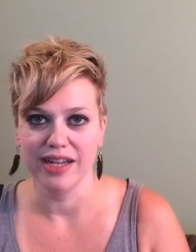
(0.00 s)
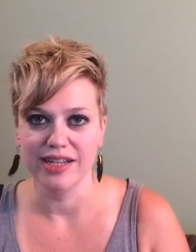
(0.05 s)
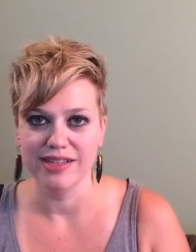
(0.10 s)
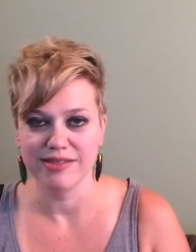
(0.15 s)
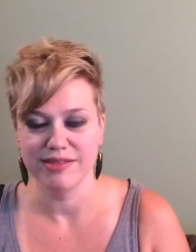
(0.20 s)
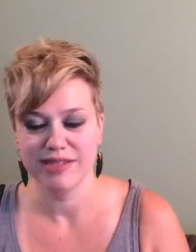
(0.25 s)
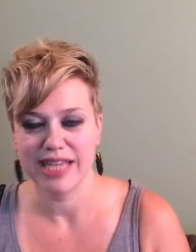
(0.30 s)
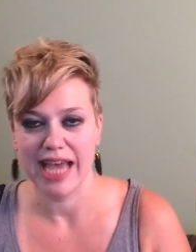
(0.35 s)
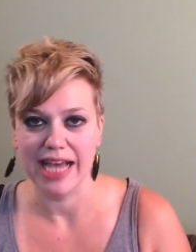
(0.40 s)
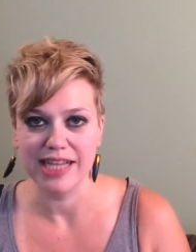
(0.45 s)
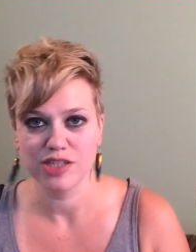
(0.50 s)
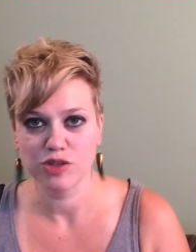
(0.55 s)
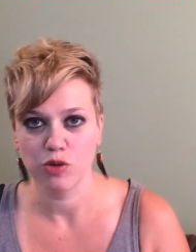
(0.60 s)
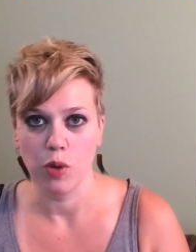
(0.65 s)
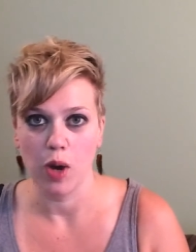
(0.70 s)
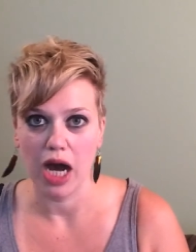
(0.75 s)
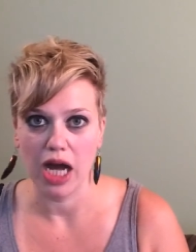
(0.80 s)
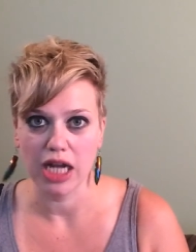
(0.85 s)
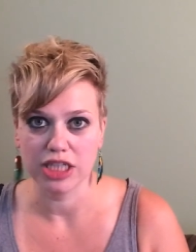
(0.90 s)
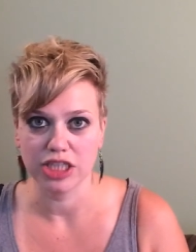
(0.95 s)
and
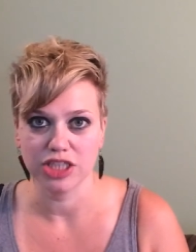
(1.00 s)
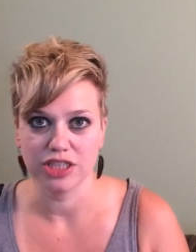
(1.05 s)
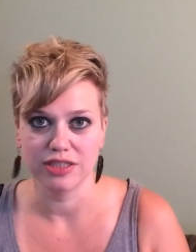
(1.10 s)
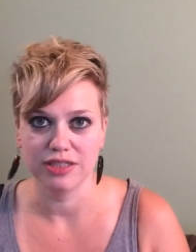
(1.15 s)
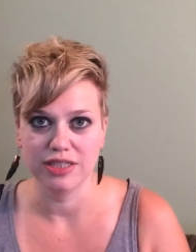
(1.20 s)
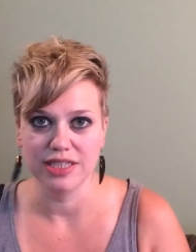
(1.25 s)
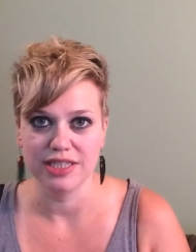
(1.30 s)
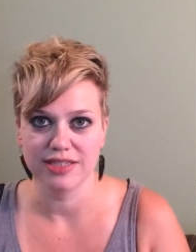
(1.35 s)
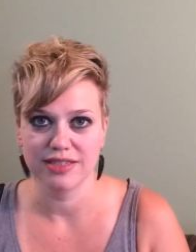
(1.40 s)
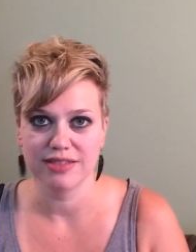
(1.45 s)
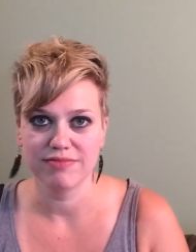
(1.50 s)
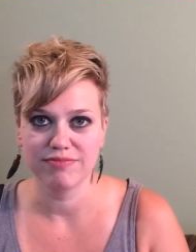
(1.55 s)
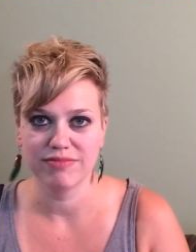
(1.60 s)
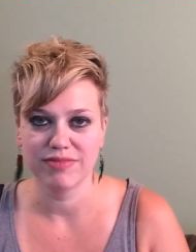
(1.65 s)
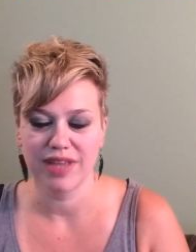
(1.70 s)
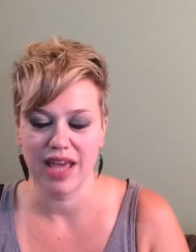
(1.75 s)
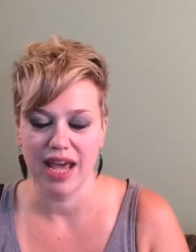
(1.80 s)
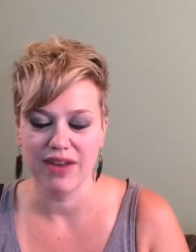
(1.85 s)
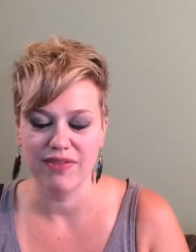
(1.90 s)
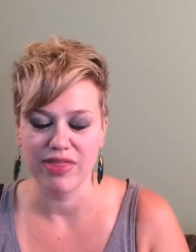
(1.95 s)
Sasquatch is
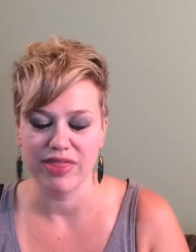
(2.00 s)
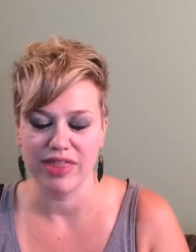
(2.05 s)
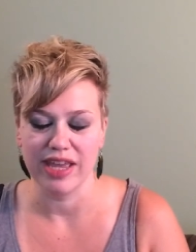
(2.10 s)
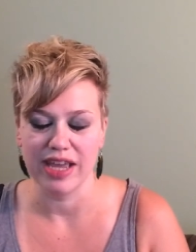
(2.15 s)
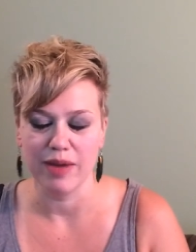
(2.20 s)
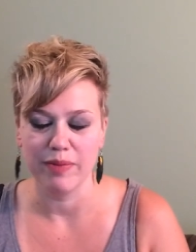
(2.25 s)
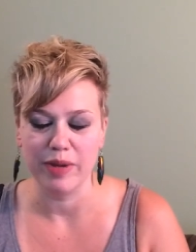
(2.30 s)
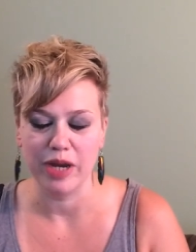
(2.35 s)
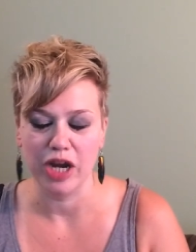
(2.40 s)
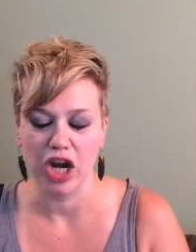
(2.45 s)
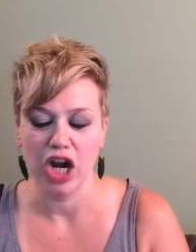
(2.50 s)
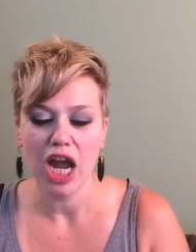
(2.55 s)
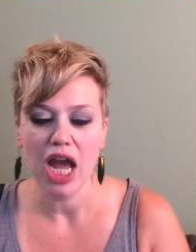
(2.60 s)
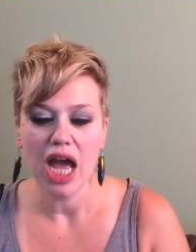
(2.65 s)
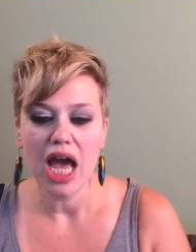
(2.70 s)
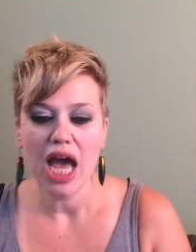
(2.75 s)
kind of a thing up here.